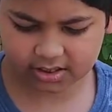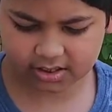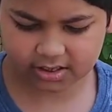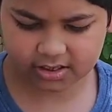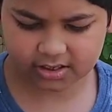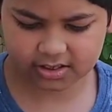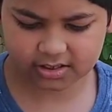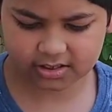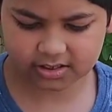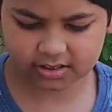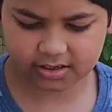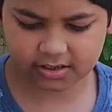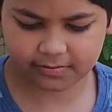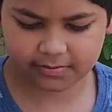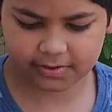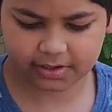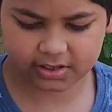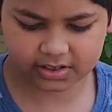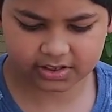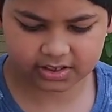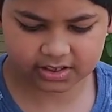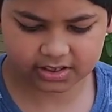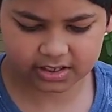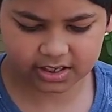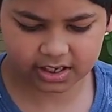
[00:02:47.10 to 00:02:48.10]
is our
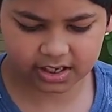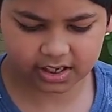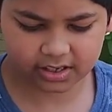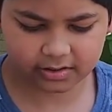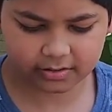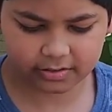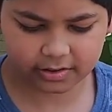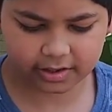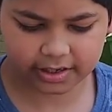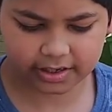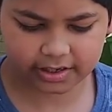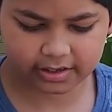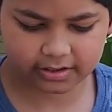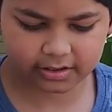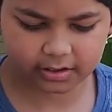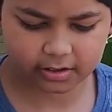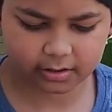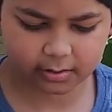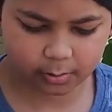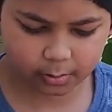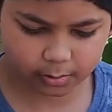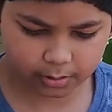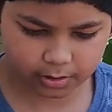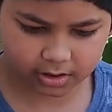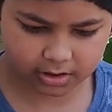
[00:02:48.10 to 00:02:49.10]
satellite
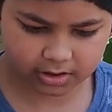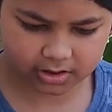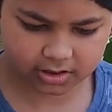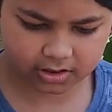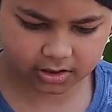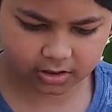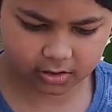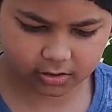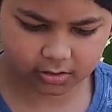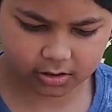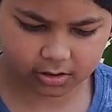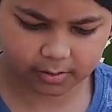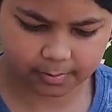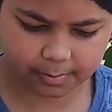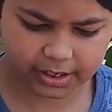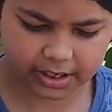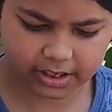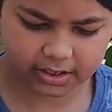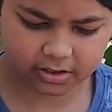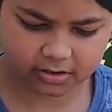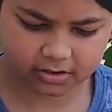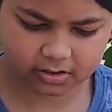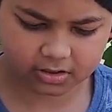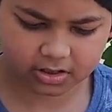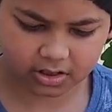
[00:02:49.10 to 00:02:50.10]
with the solar
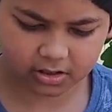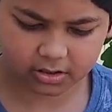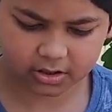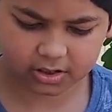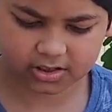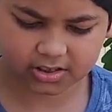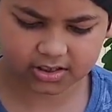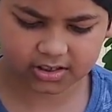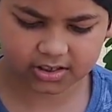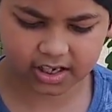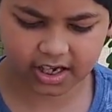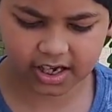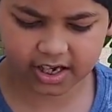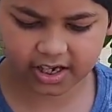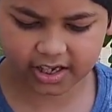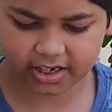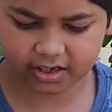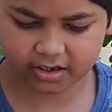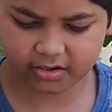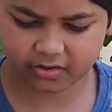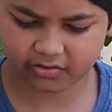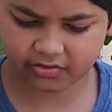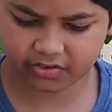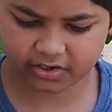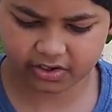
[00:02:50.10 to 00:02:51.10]
panels on the side
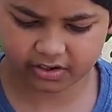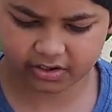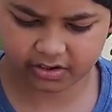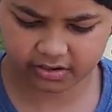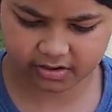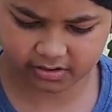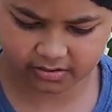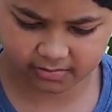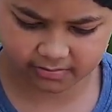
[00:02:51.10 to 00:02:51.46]
of it.